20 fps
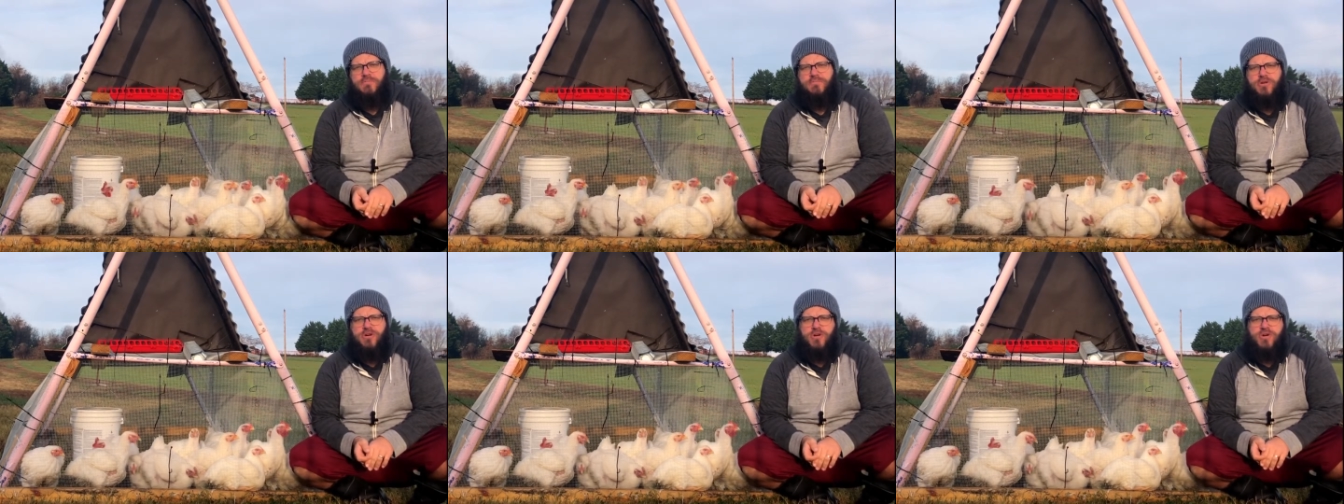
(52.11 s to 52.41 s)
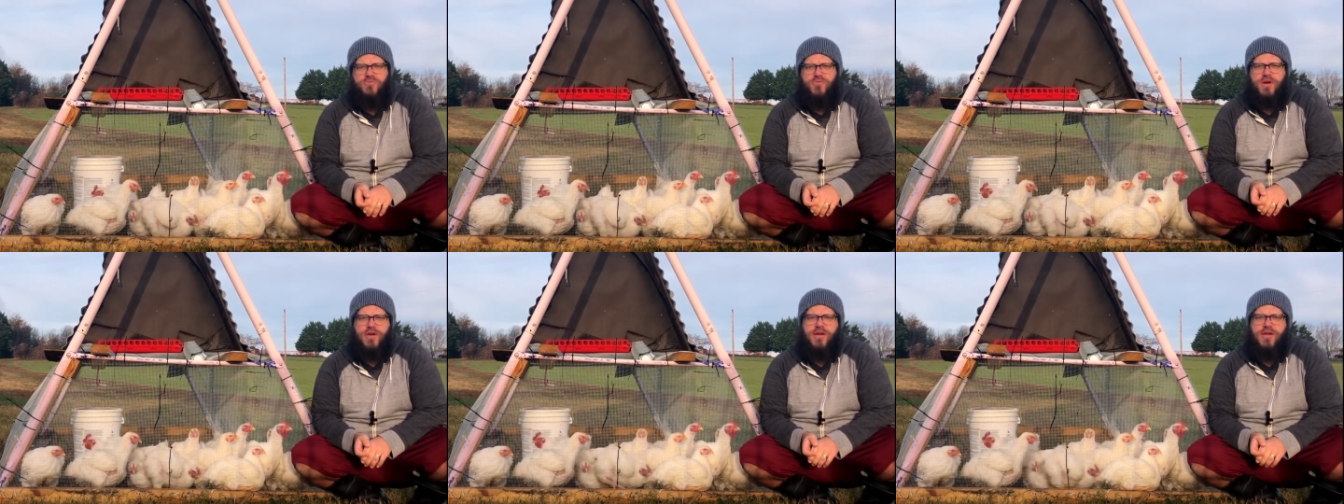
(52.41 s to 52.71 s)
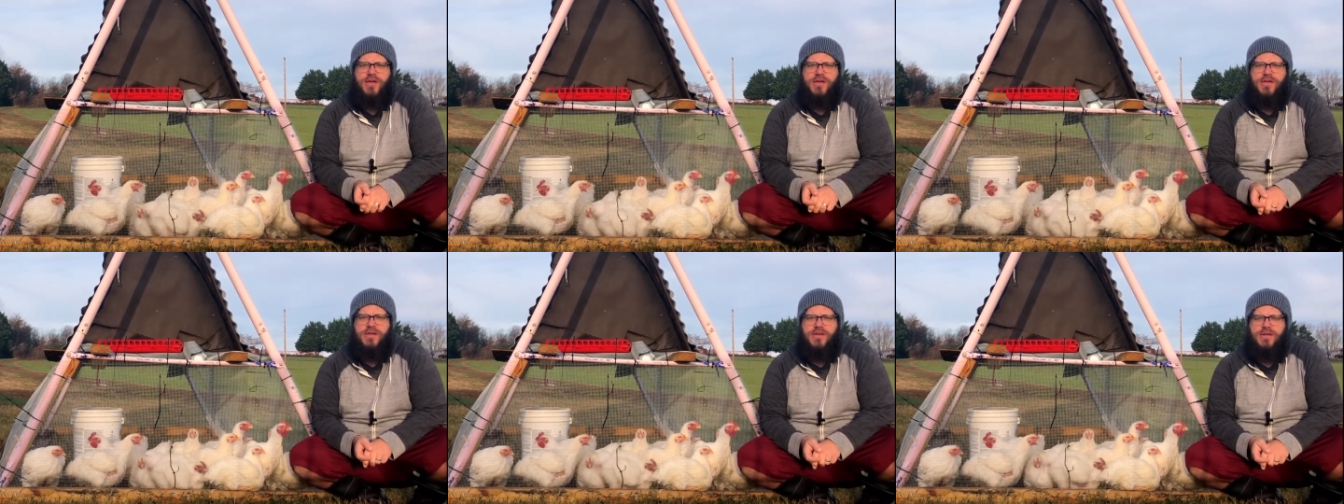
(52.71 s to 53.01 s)
a Barred
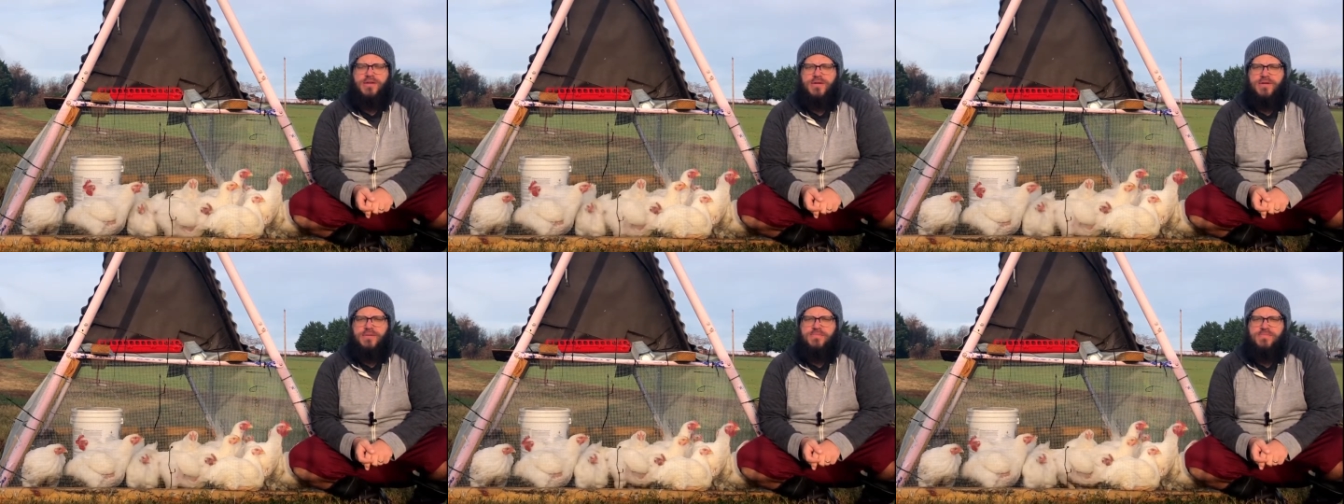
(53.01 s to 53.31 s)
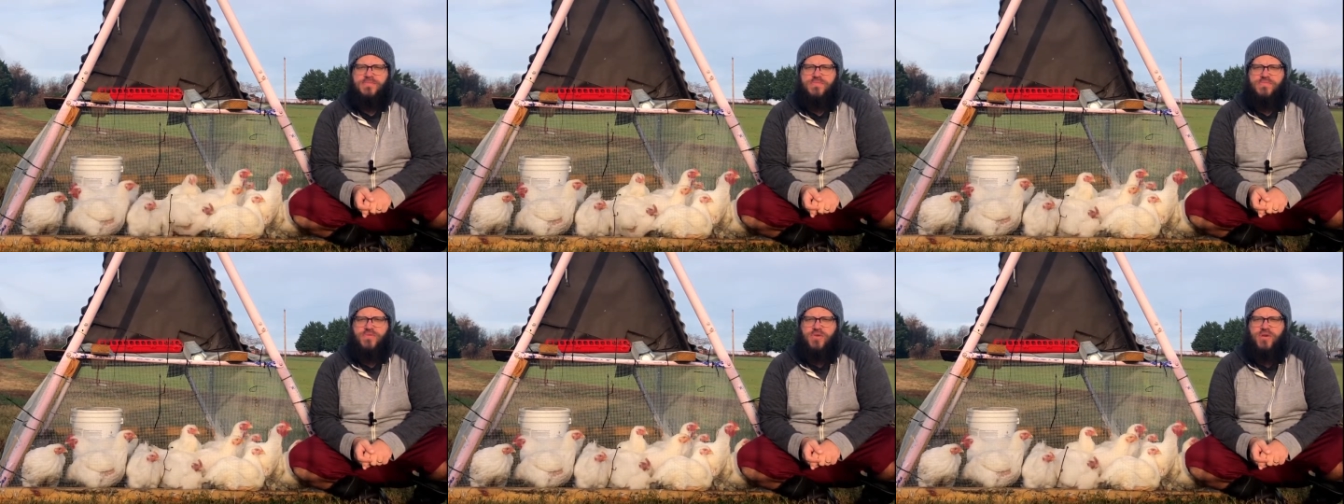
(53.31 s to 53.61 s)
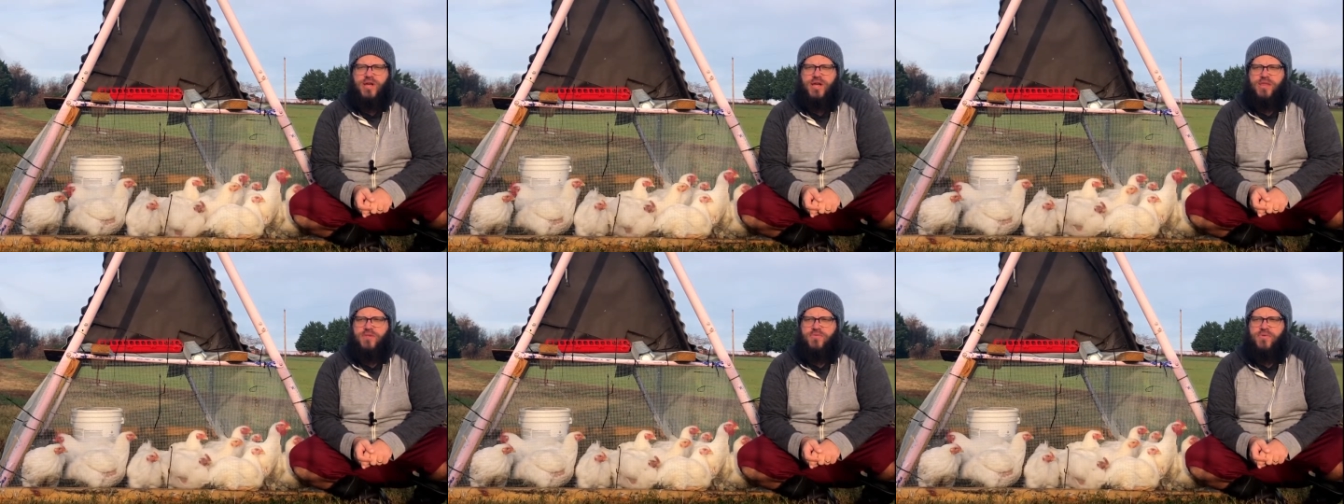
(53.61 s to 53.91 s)
Rock and a Rhode
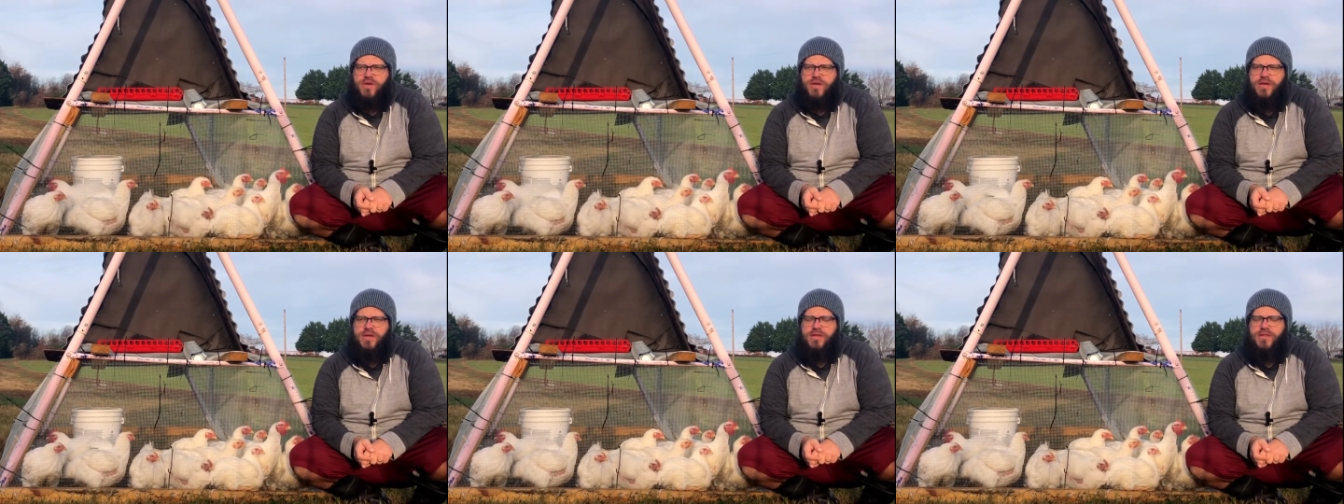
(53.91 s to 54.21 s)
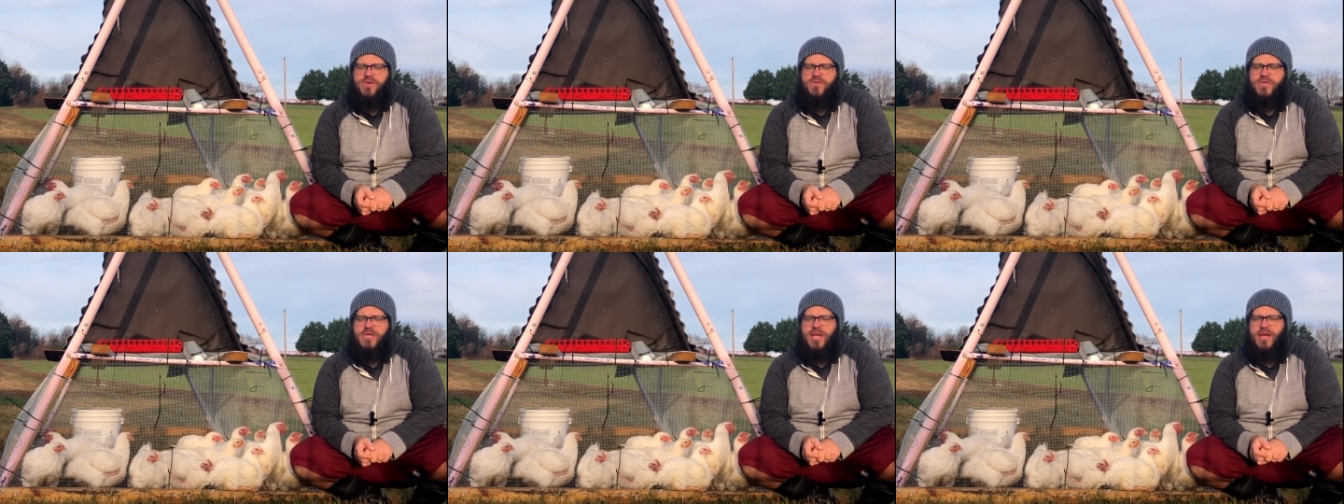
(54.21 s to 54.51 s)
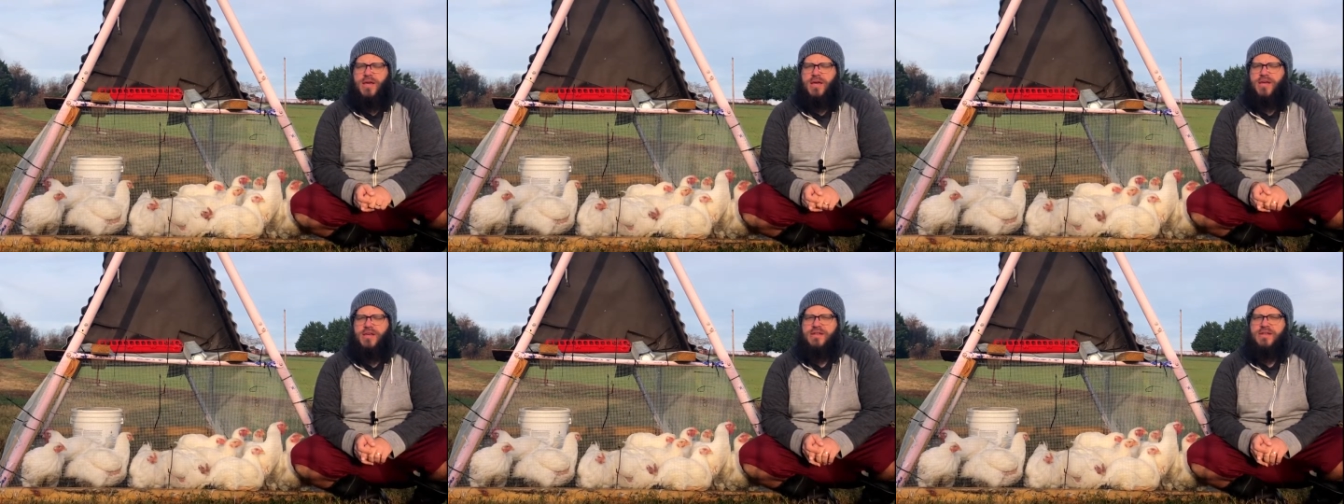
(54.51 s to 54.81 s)
Island Red, those
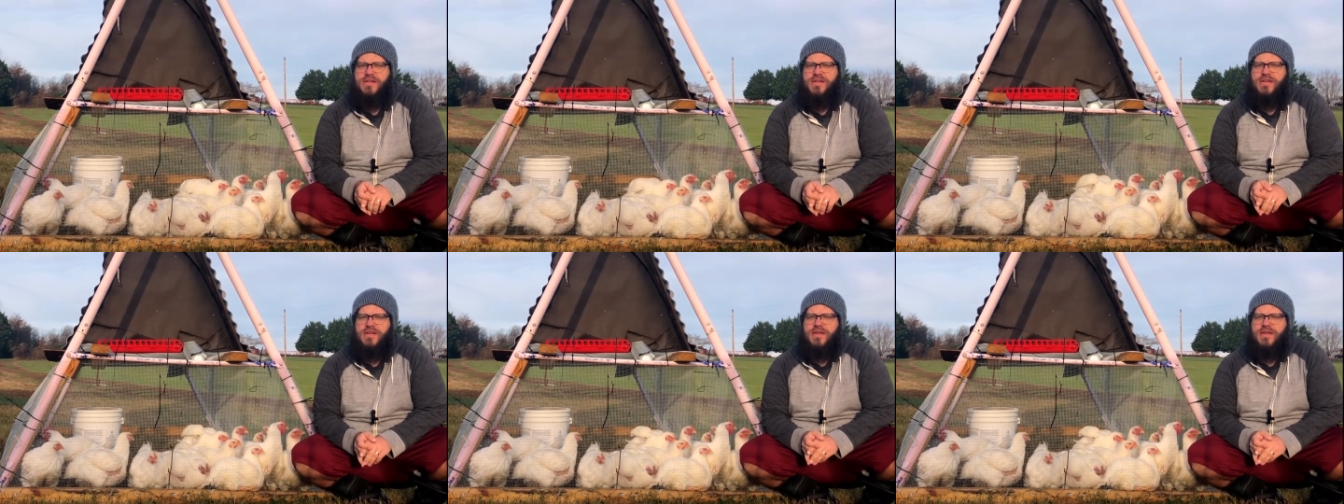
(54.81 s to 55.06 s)
kind.